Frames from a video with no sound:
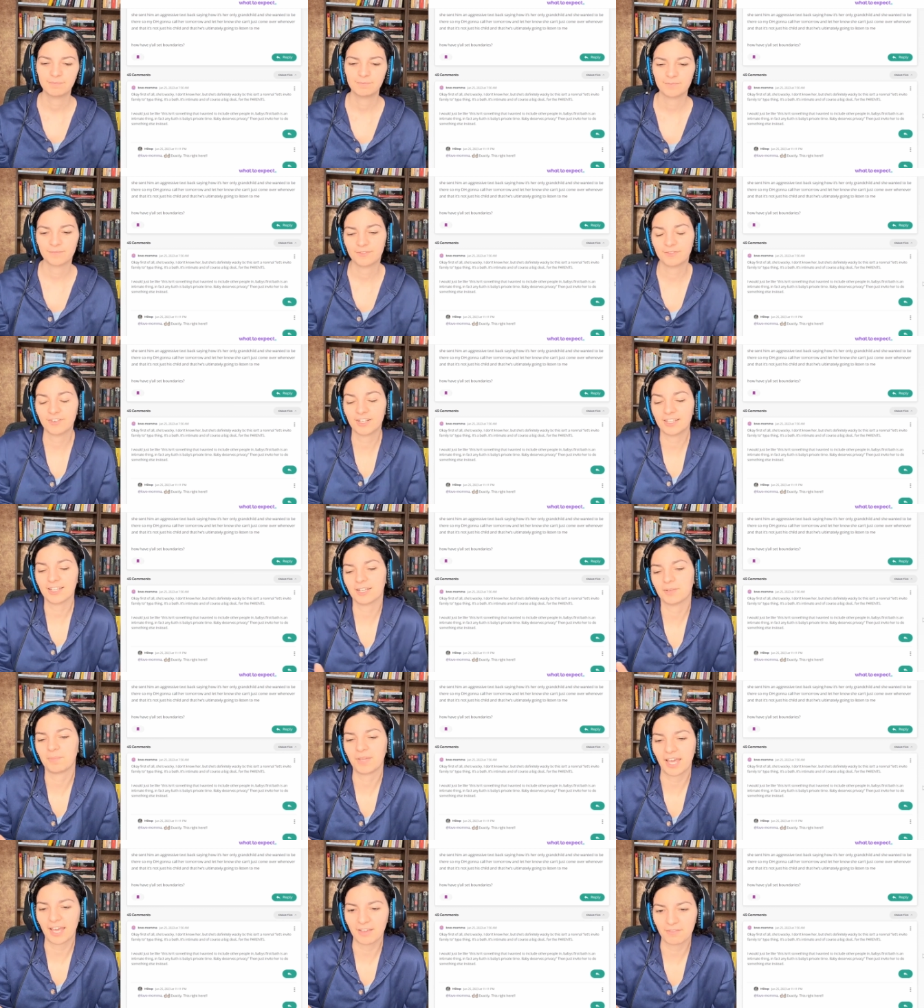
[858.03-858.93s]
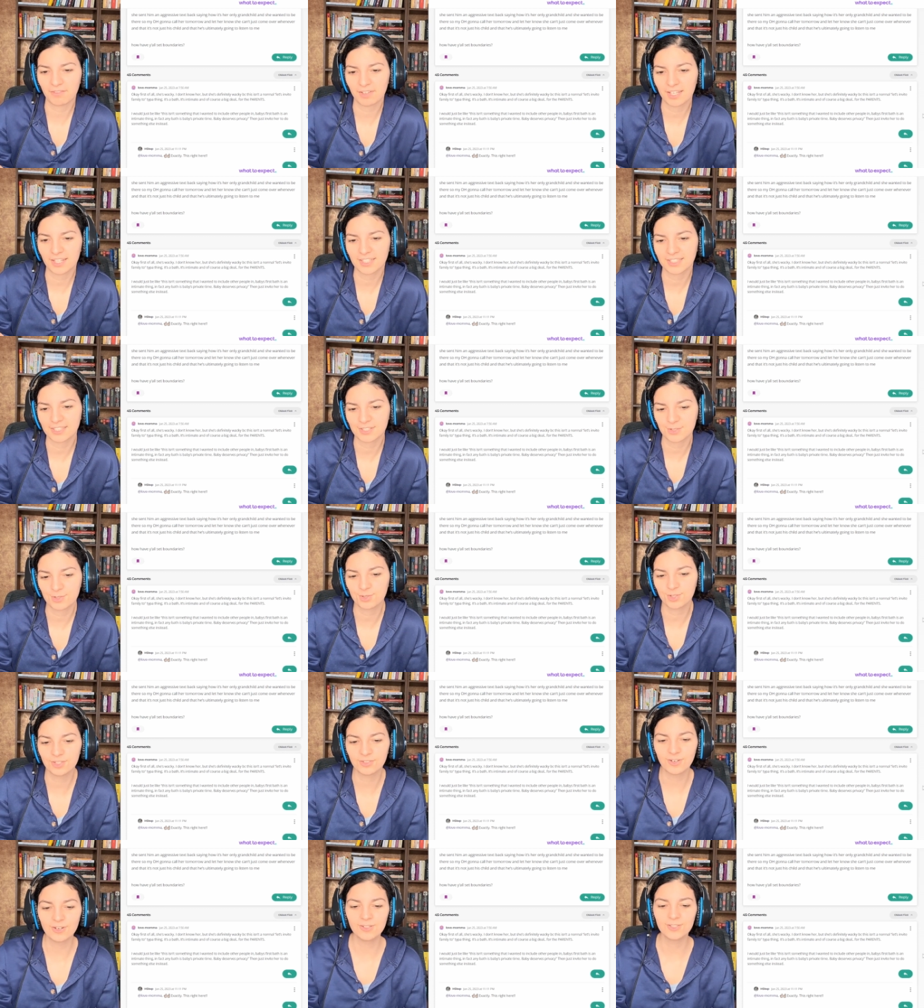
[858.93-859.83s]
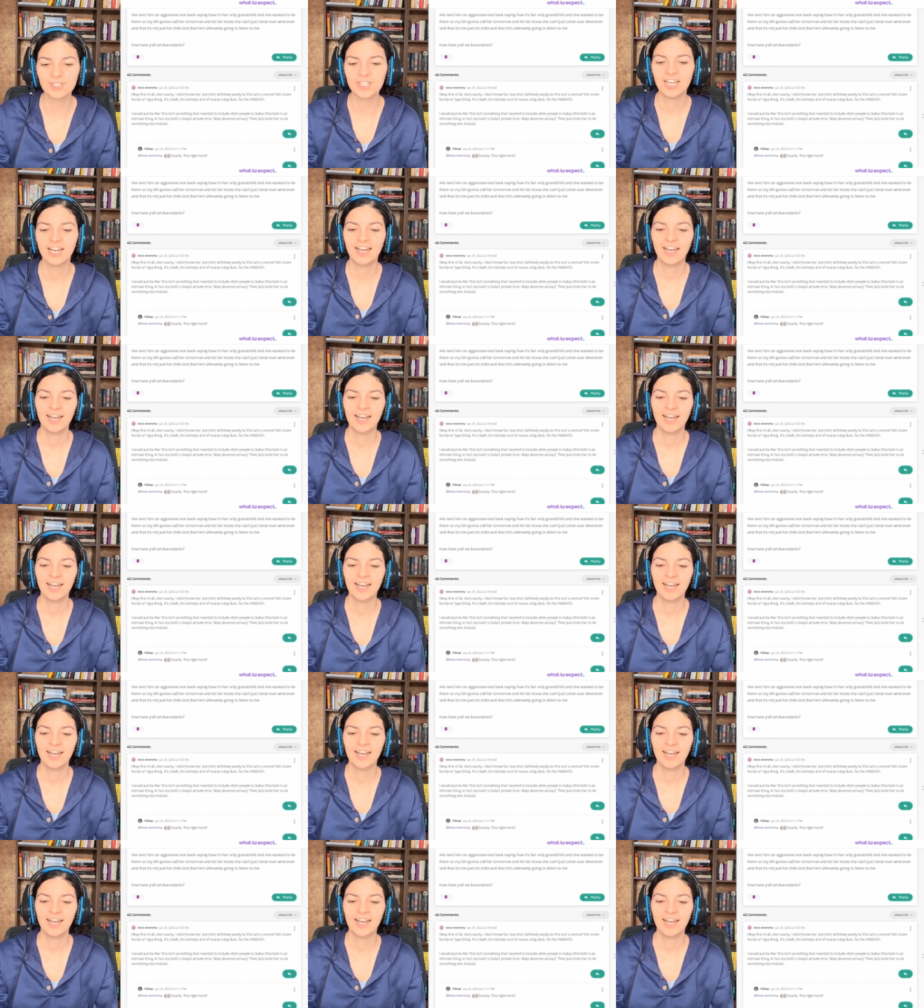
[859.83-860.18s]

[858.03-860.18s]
felt like behaving as a 2-year-old.